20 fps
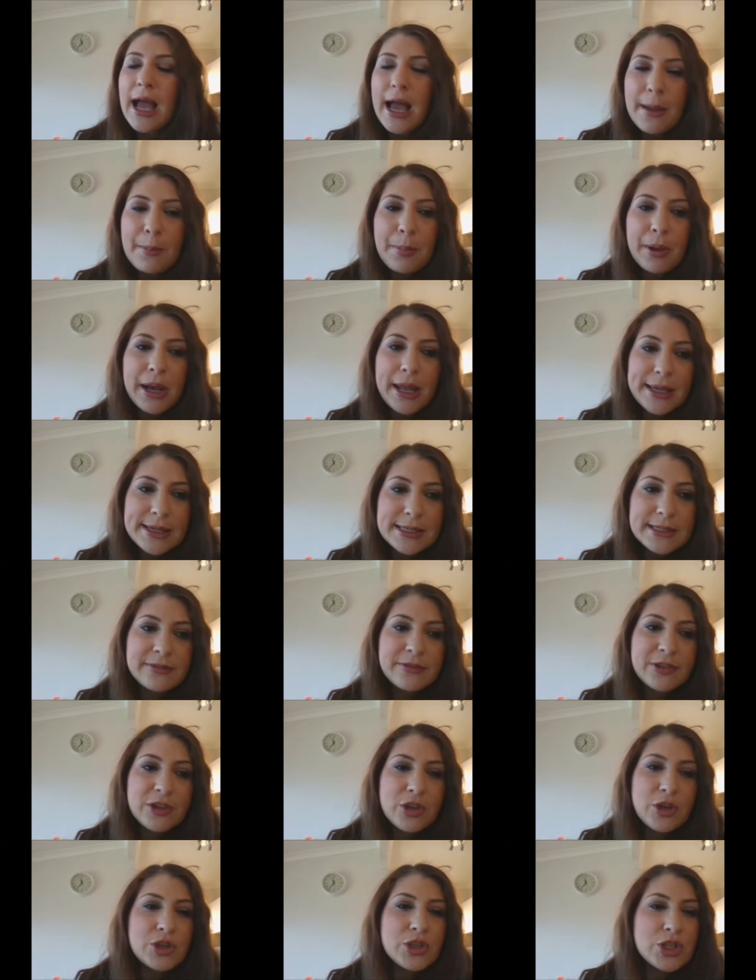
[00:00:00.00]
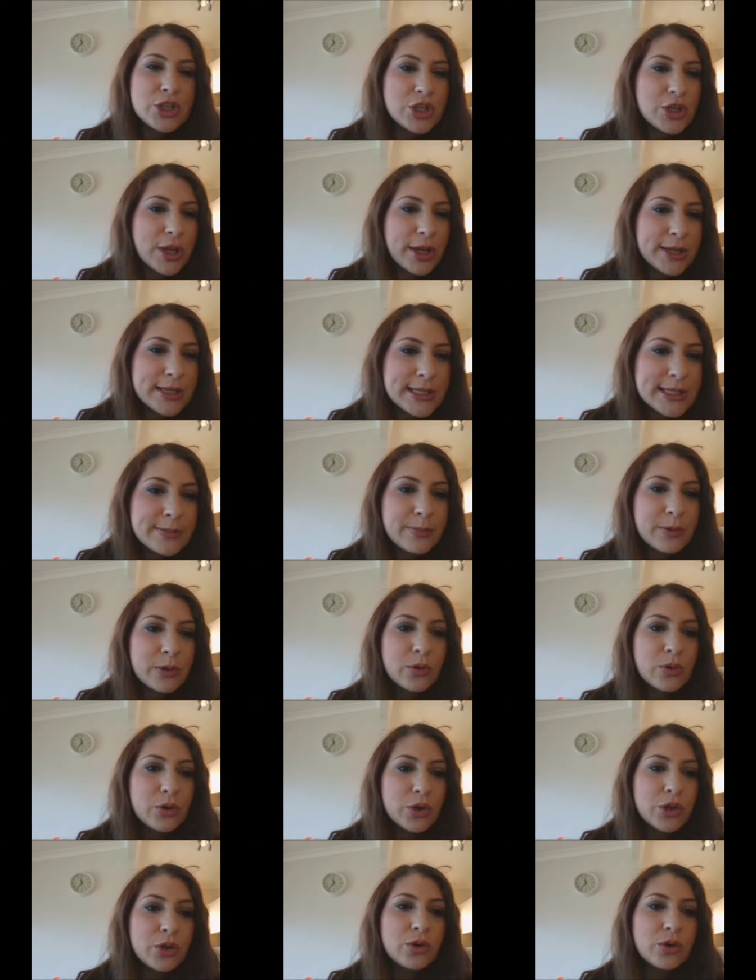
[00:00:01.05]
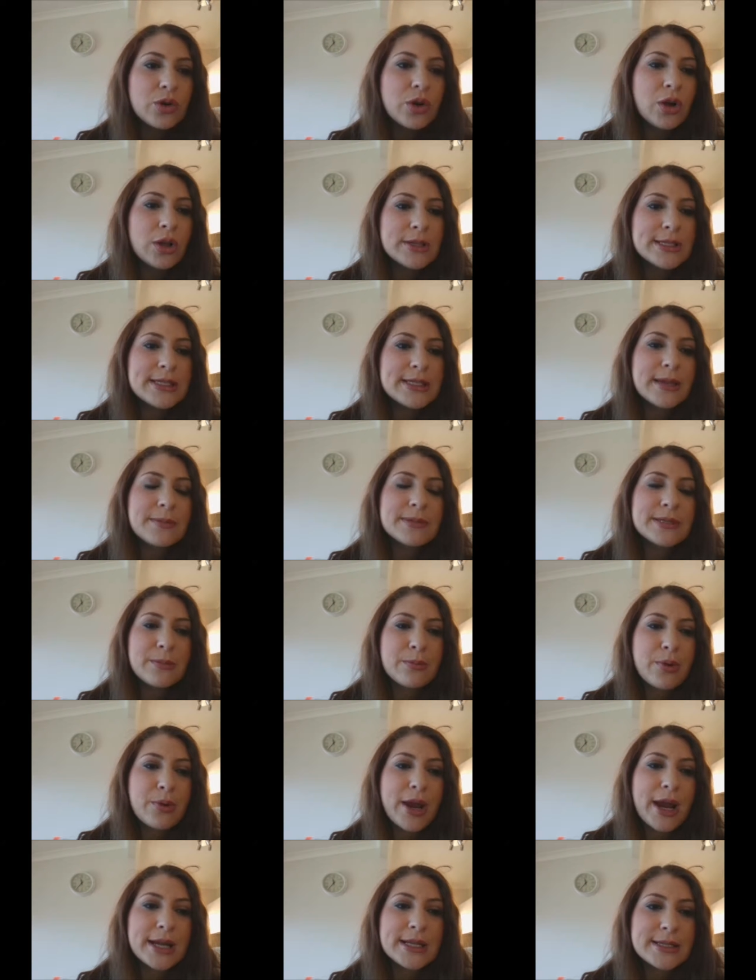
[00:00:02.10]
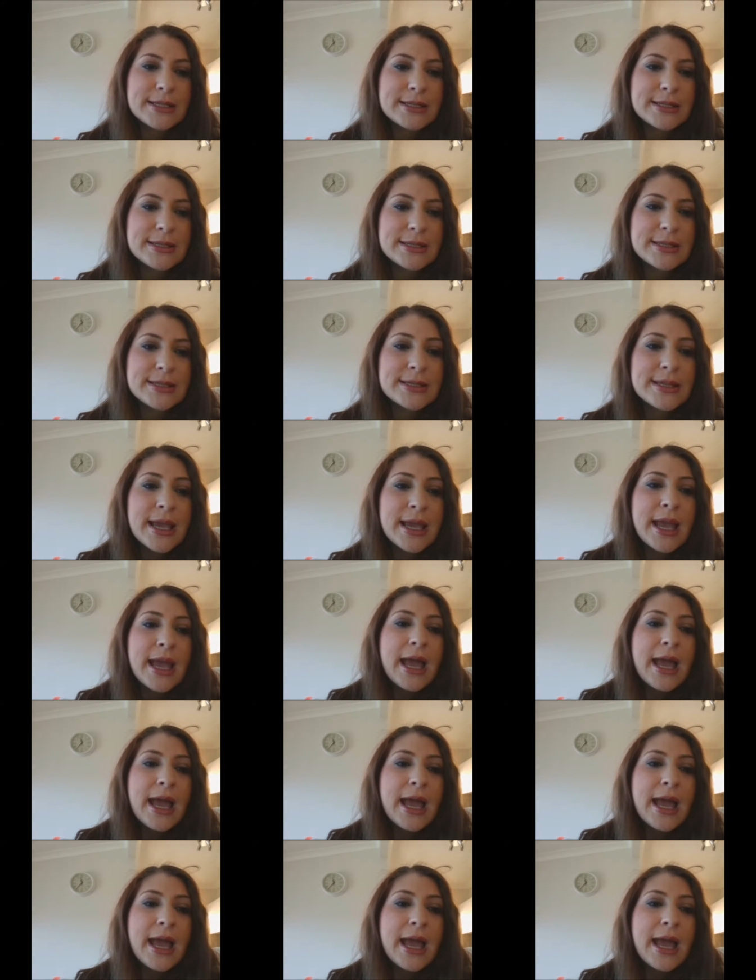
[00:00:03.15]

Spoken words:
a place for you to explore your concepts and practices,